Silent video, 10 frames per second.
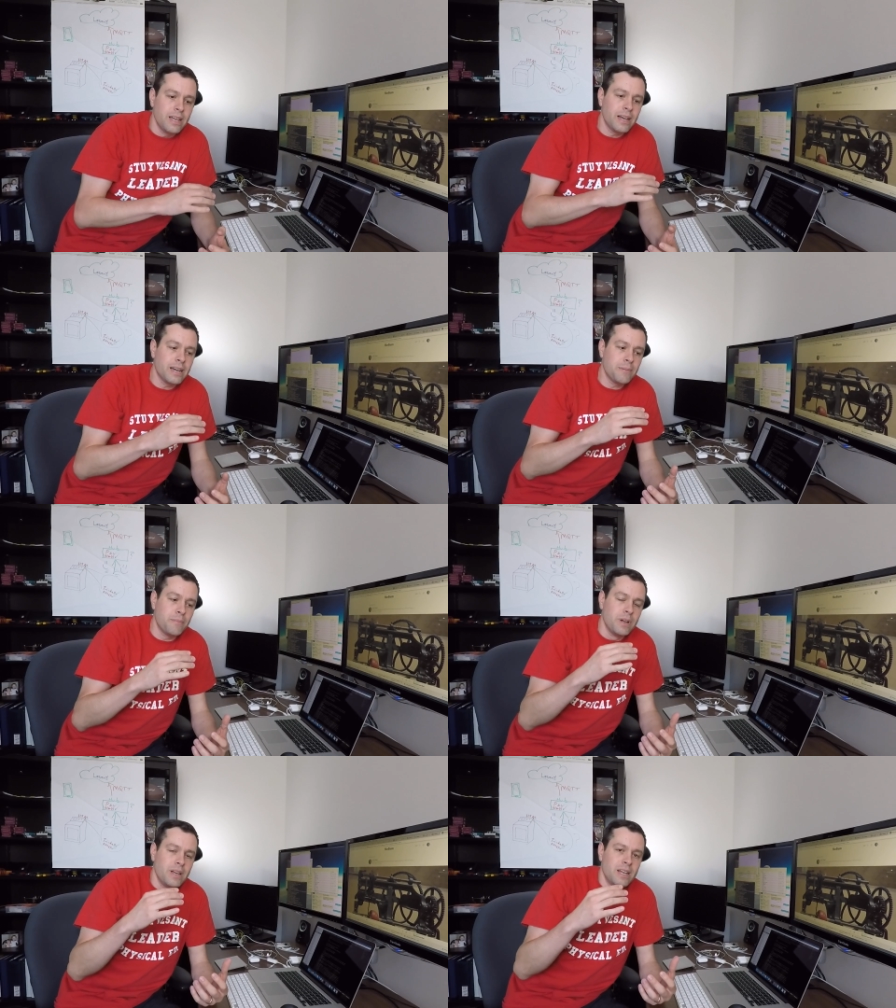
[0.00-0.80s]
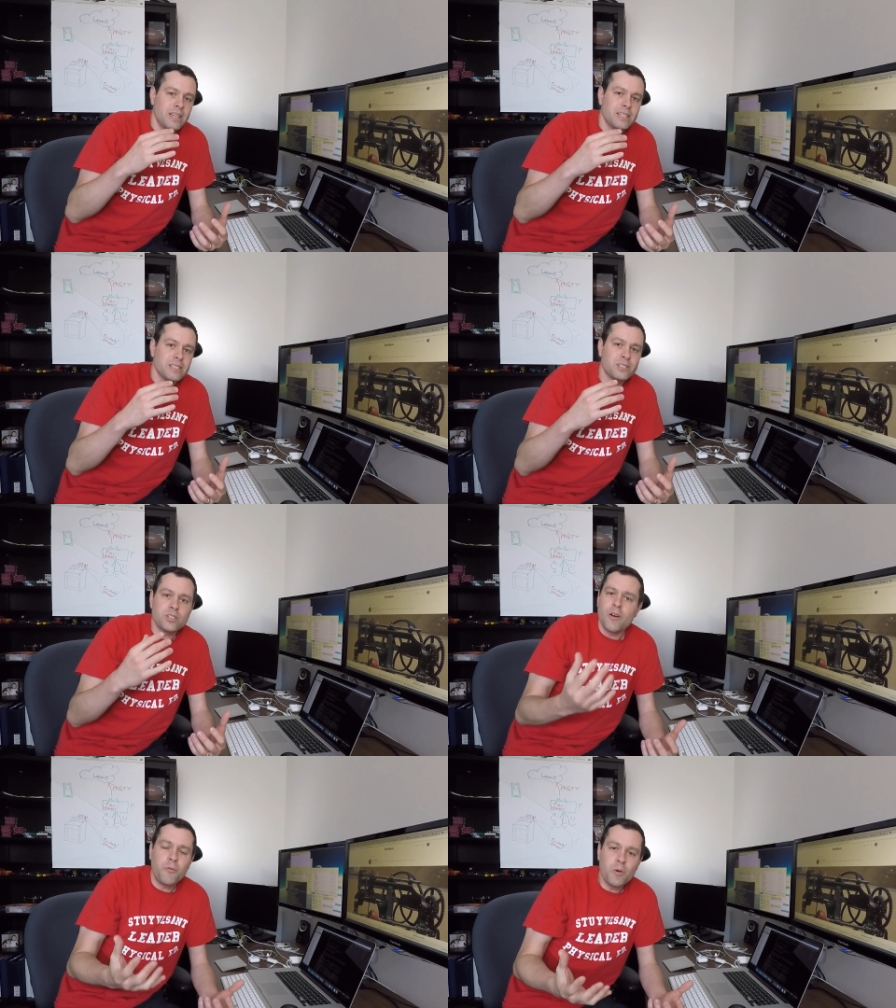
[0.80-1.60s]
Um,
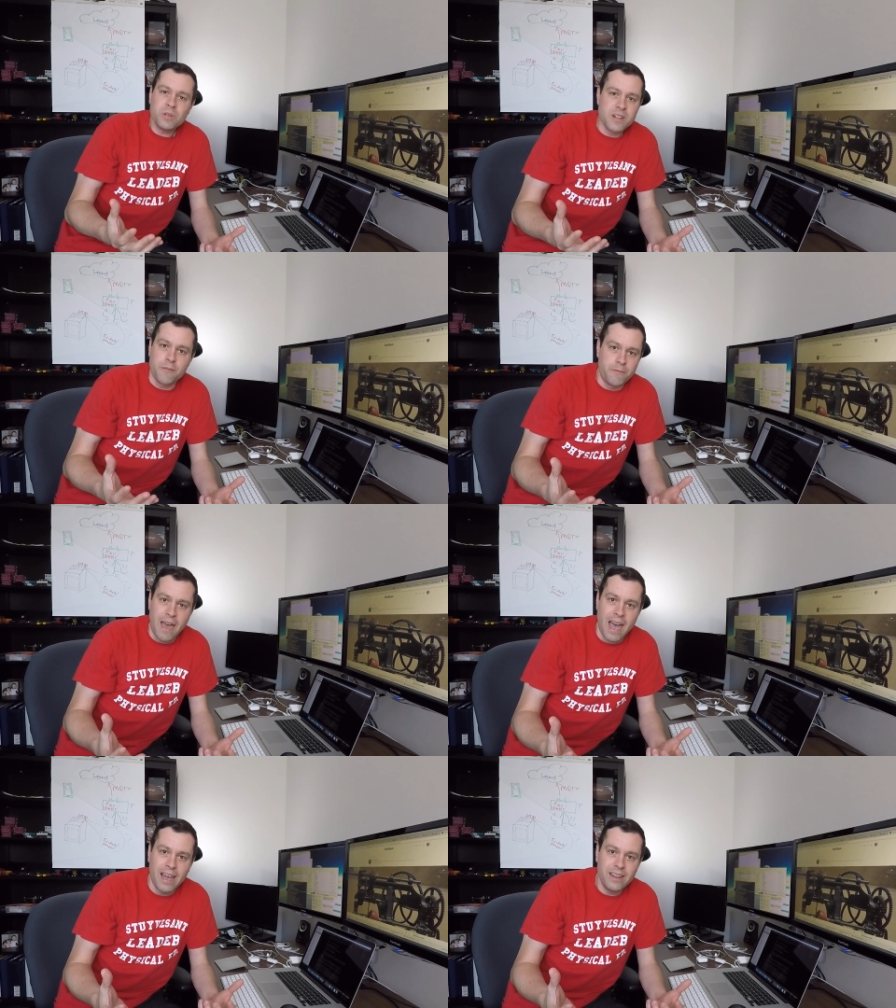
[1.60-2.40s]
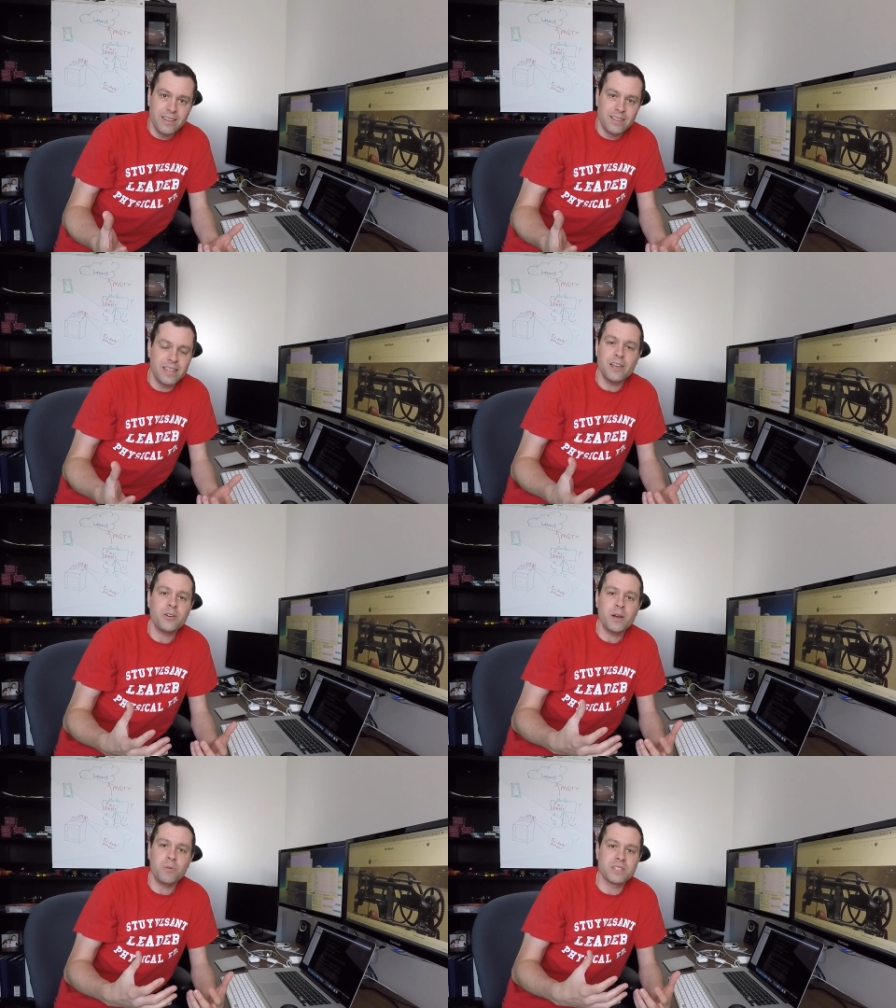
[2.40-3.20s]
software wasn't a fad. The
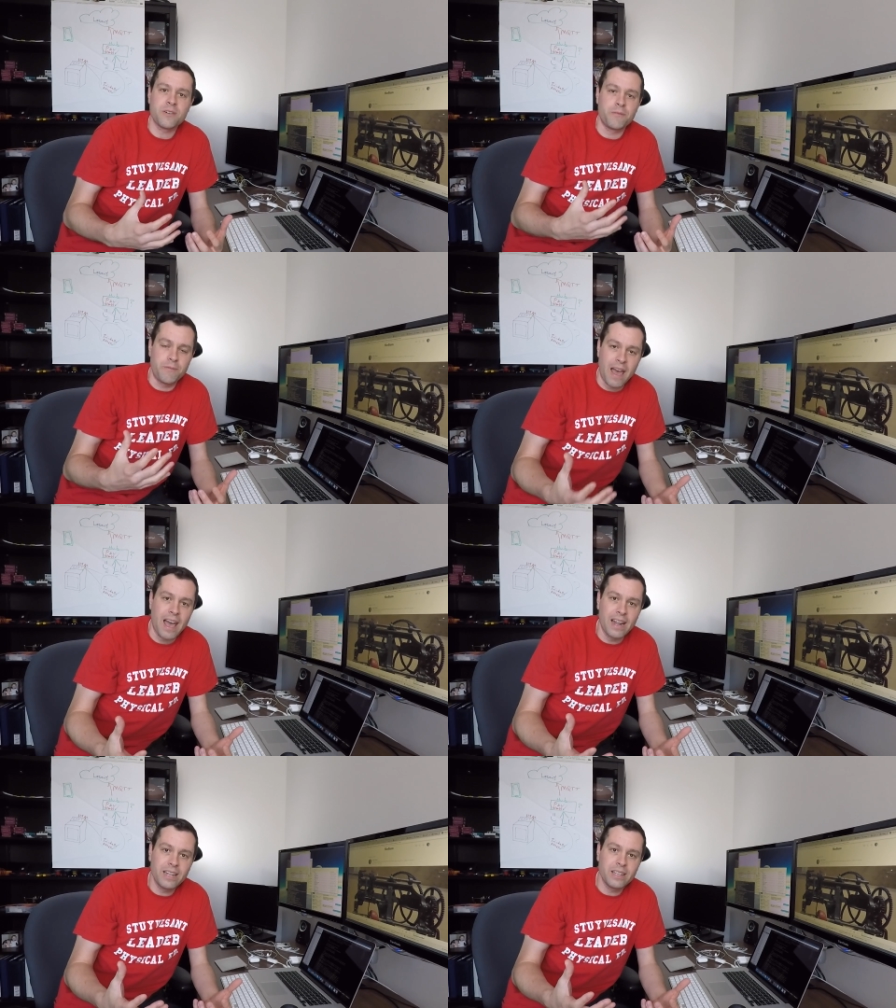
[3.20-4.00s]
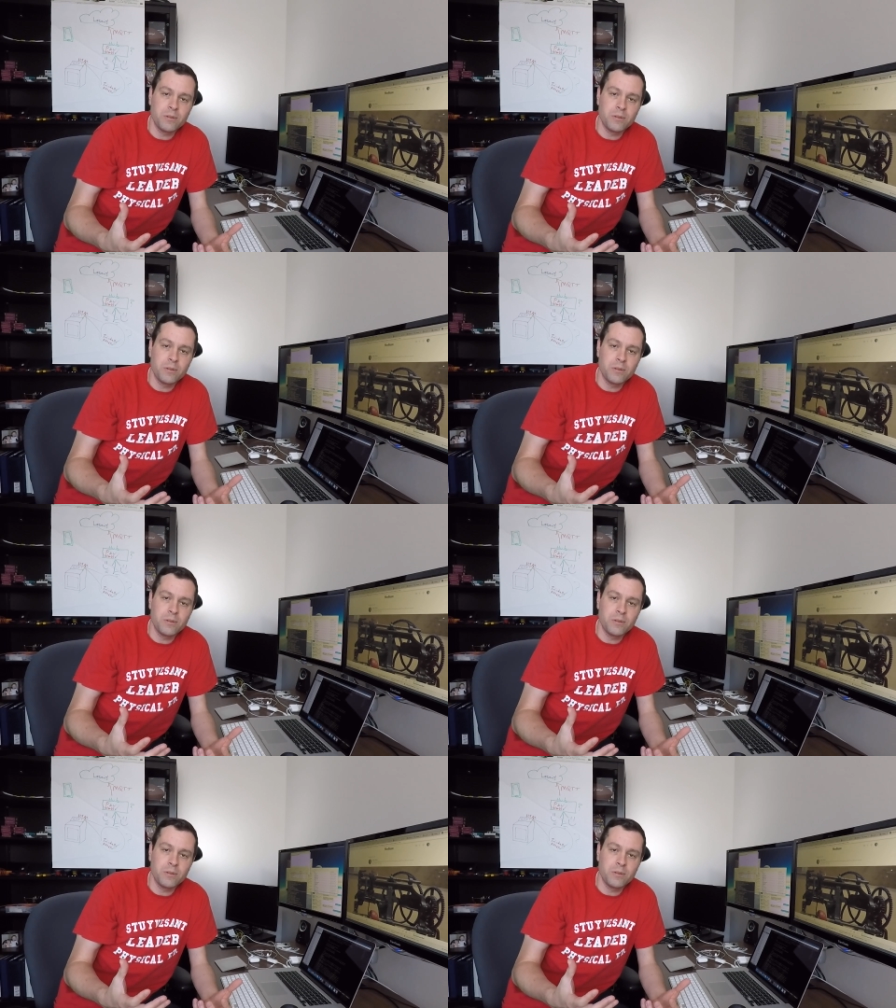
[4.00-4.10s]
internet wasn't a fad.